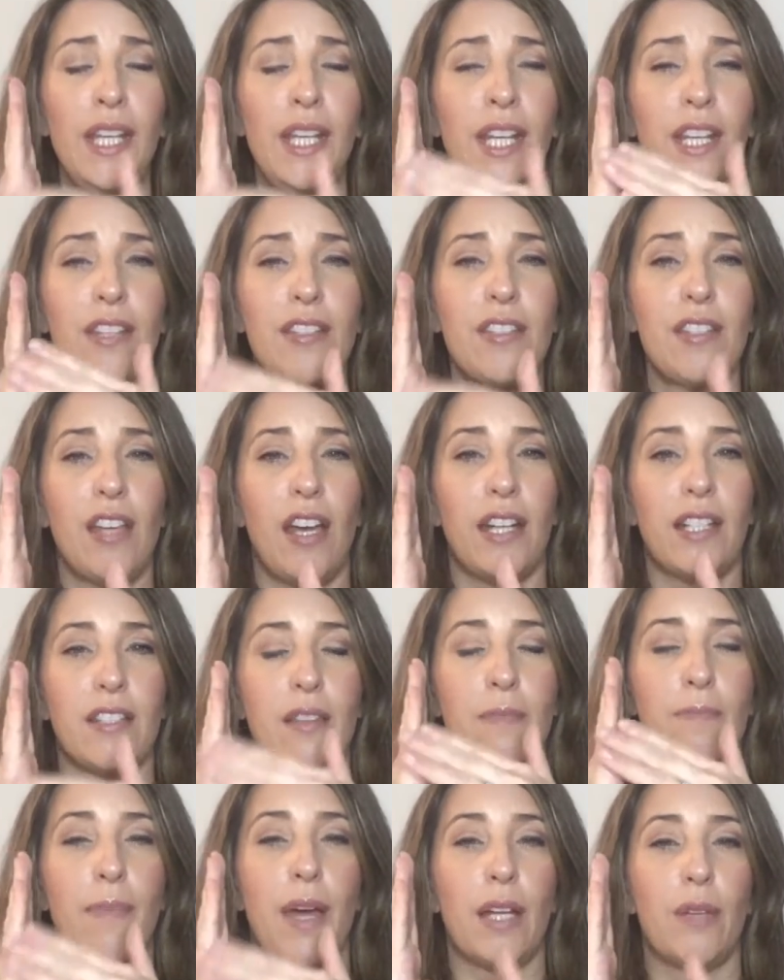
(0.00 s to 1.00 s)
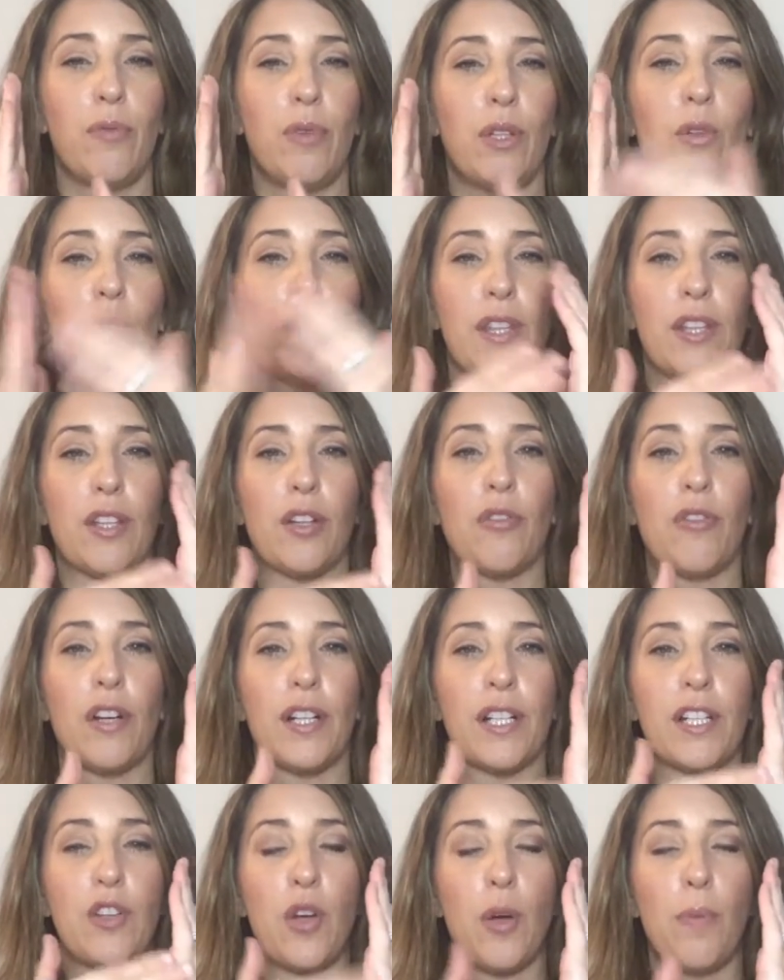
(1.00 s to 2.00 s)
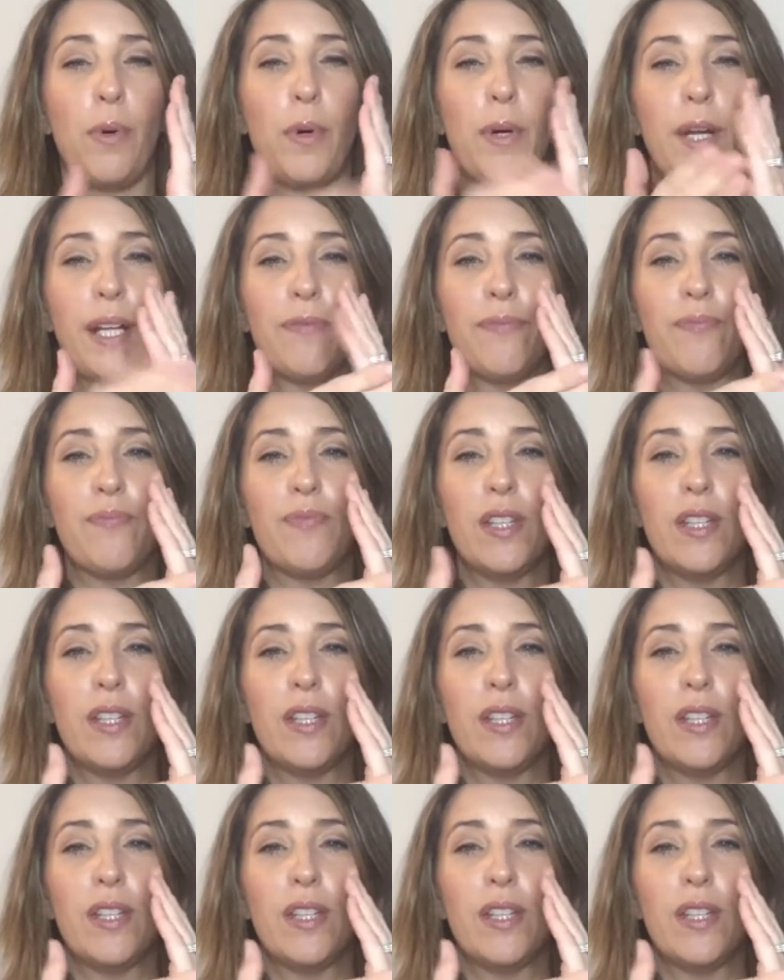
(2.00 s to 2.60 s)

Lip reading: Either side doesn't matter. We call it the karate chop point.